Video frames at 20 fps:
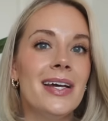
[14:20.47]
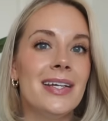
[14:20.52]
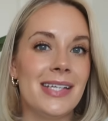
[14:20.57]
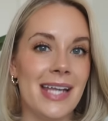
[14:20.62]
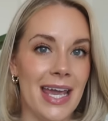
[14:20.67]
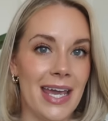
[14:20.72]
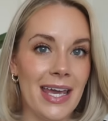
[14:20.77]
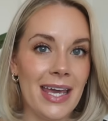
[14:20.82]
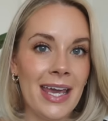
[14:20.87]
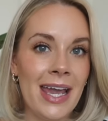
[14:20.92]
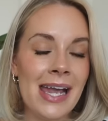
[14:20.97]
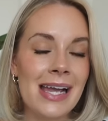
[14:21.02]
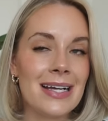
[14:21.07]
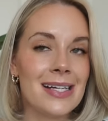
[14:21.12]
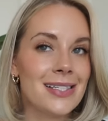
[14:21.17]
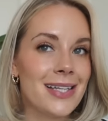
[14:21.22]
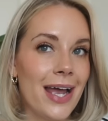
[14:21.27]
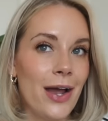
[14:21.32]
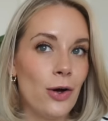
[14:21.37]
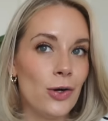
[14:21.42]
taking it
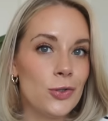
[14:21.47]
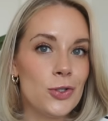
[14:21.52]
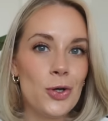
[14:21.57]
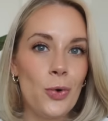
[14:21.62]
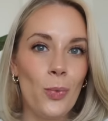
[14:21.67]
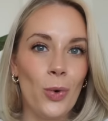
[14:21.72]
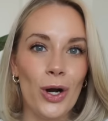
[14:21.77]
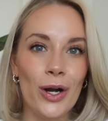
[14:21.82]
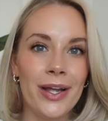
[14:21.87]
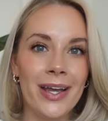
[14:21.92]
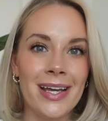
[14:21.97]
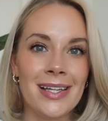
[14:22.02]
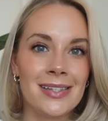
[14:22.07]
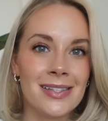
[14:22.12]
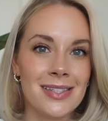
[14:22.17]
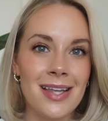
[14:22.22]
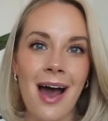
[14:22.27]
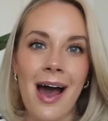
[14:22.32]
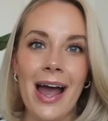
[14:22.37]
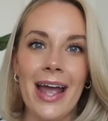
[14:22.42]
because I also work
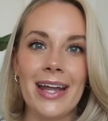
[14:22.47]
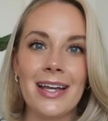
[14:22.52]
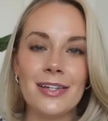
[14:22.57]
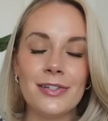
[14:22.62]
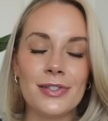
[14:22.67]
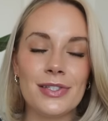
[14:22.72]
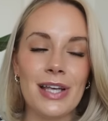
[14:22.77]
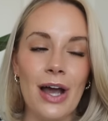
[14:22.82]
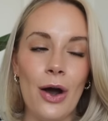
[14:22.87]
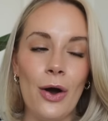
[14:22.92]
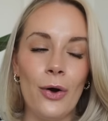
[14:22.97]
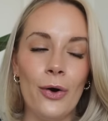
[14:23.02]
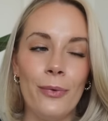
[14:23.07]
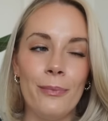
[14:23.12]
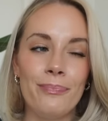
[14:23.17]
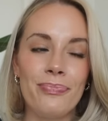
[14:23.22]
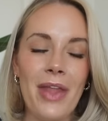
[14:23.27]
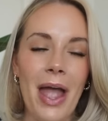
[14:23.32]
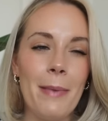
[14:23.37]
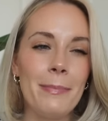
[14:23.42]
inside
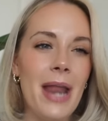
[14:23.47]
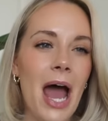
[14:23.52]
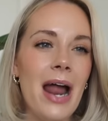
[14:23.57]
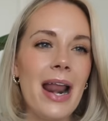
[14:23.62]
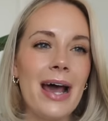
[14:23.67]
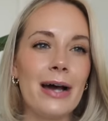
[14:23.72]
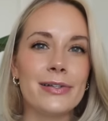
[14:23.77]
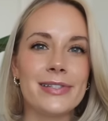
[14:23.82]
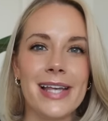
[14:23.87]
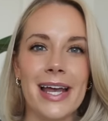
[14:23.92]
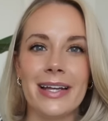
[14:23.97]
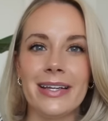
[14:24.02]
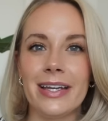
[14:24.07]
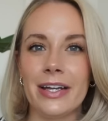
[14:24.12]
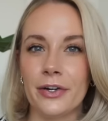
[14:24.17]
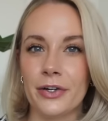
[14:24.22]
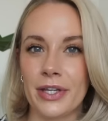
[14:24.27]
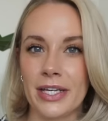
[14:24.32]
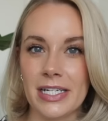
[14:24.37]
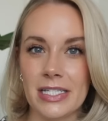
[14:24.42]
so I'm not outside
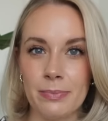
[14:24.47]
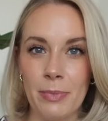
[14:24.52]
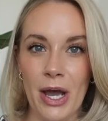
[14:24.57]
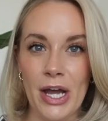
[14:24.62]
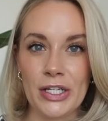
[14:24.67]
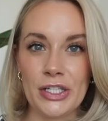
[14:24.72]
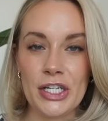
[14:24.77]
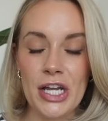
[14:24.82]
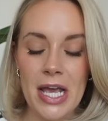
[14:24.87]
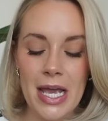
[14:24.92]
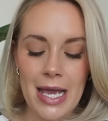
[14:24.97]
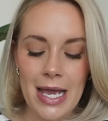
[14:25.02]
nearly as much